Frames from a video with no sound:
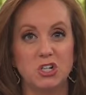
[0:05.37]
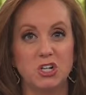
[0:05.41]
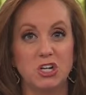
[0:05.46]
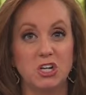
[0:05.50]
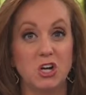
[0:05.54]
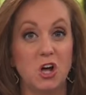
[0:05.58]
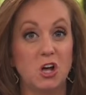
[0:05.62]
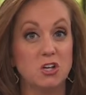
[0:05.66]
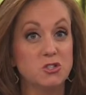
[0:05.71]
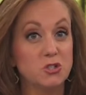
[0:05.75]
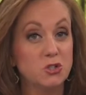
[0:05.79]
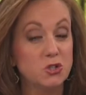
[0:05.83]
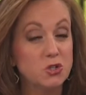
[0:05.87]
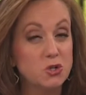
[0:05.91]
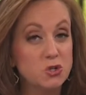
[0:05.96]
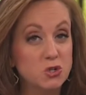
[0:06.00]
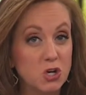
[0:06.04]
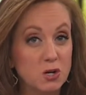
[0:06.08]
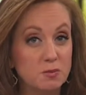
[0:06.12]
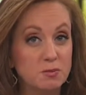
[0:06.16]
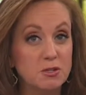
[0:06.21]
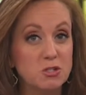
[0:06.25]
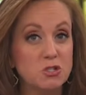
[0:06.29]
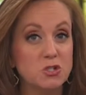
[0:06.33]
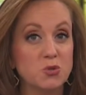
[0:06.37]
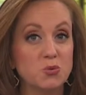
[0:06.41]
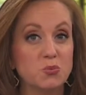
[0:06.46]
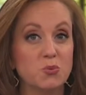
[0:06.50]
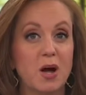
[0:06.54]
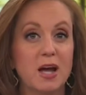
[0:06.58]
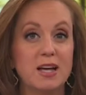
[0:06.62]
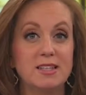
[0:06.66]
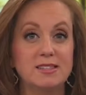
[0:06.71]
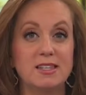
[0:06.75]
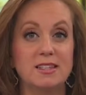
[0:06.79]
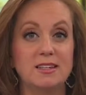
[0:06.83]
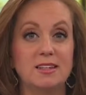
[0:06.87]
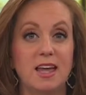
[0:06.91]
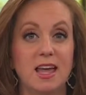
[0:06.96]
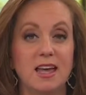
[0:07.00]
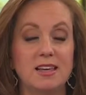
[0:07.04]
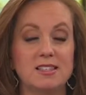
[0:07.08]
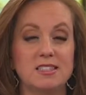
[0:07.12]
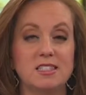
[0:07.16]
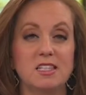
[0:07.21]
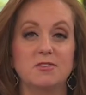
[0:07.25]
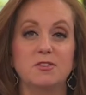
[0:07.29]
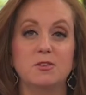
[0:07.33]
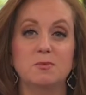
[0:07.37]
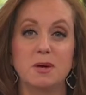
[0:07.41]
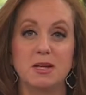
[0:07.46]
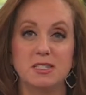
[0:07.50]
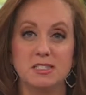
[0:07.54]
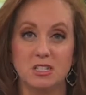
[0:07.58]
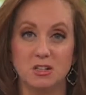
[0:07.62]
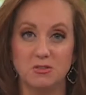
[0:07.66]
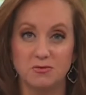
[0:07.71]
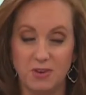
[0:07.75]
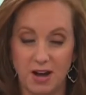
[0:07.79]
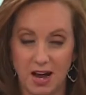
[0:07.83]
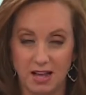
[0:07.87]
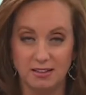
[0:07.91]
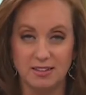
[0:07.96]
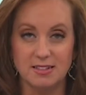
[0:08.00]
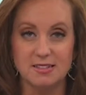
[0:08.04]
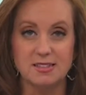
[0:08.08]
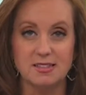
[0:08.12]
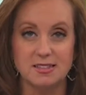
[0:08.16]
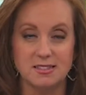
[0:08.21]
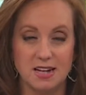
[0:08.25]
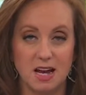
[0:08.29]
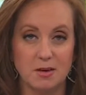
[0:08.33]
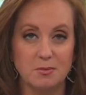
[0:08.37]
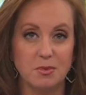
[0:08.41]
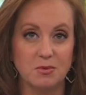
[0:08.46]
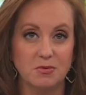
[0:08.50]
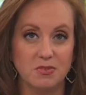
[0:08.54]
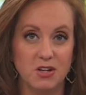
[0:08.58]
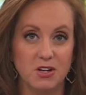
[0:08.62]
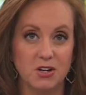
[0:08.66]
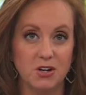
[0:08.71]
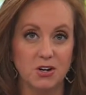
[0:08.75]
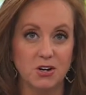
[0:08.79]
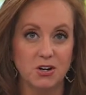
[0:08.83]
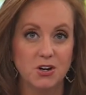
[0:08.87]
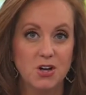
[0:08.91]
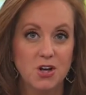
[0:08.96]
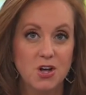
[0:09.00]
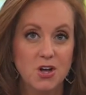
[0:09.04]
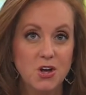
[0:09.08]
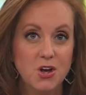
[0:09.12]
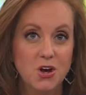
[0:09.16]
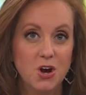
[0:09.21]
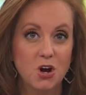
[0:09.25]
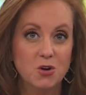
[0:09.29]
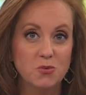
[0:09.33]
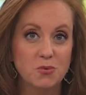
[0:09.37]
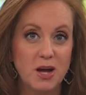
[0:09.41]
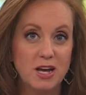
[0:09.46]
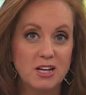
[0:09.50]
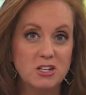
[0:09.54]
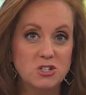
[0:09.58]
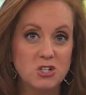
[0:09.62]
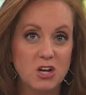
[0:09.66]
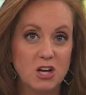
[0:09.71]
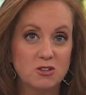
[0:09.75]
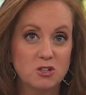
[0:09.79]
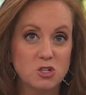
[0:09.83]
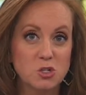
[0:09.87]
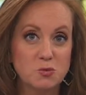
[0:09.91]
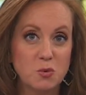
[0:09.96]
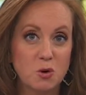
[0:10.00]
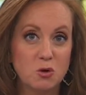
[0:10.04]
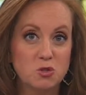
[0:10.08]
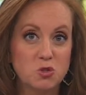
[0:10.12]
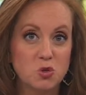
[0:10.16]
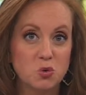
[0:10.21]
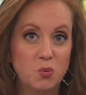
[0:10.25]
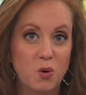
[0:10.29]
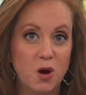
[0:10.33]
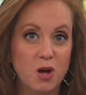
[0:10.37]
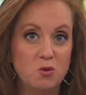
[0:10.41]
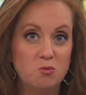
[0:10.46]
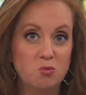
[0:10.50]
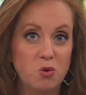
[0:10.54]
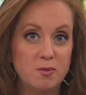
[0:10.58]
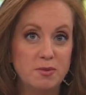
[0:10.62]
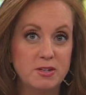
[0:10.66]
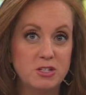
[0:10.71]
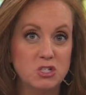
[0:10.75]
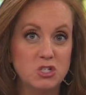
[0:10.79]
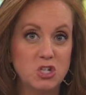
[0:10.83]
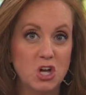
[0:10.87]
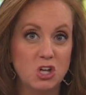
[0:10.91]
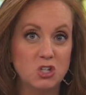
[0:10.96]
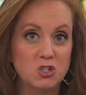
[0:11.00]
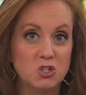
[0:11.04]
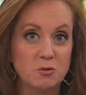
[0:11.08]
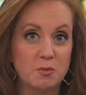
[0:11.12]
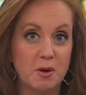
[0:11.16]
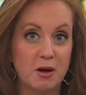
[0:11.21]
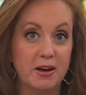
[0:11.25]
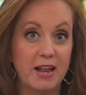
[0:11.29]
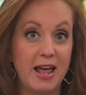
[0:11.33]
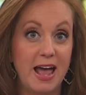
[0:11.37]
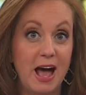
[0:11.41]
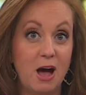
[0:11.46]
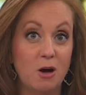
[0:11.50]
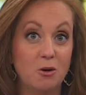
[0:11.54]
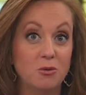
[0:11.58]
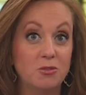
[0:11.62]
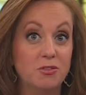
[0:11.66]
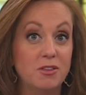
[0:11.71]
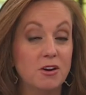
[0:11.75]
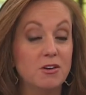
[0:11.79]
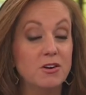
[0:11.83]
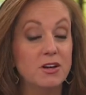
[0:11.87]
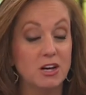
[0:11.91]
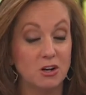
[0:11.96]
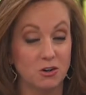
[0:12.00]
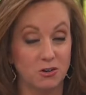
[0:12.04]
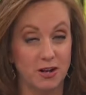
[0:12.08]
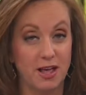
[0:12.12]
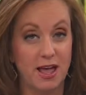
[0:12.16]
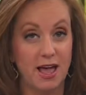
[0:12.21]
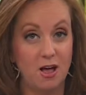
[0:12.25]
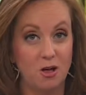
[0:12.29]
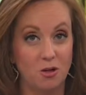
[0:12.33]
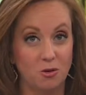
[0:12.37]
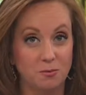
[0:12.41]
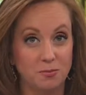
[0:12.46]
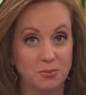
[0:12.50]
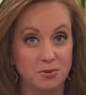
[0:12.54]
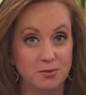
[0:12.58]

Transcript: can also contribute to rising cases of domestic violence this time of year. Our Ryan Chandler spoke to one women's shelter about how they're here to help.